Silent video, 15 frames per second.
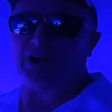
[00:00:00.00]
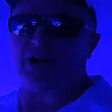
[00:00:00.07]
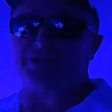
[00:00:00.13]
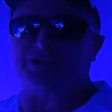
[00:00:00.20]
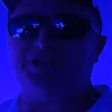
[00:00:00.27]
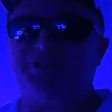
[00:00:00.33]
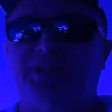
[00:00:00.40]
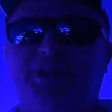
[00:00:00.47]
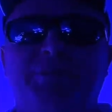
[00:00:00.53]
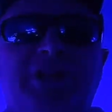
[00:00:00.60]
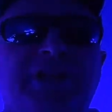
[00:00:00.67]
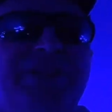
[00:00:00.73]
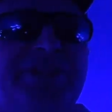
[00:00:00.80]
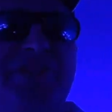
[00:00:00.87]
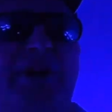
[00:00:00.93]
causes them,
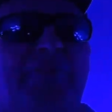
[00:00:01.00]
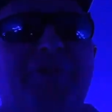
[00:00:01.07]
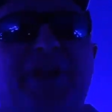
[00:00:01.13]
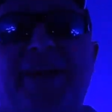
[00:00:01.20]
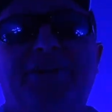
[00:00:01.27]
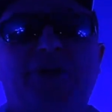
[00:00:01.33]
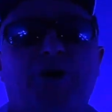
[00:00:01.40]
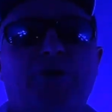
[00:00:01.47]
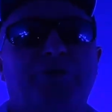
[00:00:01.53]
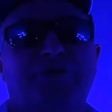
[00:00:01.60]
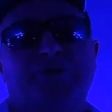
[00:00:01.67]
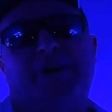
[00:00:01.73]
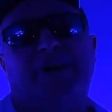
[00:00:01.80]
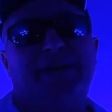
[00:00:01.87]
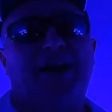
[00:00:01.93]
some they
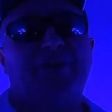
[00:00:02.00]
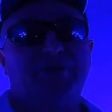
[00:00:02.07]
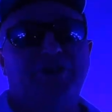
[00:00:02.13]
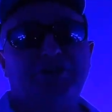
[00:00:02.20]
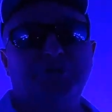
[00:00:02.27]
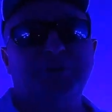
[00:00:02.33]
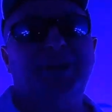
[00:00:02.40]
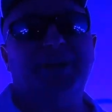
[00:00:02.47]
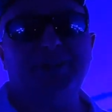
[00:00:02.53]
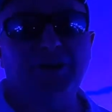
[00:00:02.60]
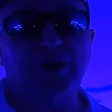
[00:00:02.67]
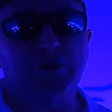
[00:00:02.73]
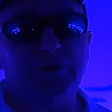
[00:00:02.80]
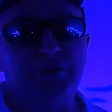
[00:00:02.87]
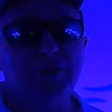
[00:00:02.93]
don't. Right now with this one they
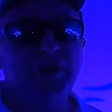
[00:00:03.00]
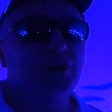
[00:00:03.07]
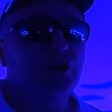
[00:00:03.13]
don't.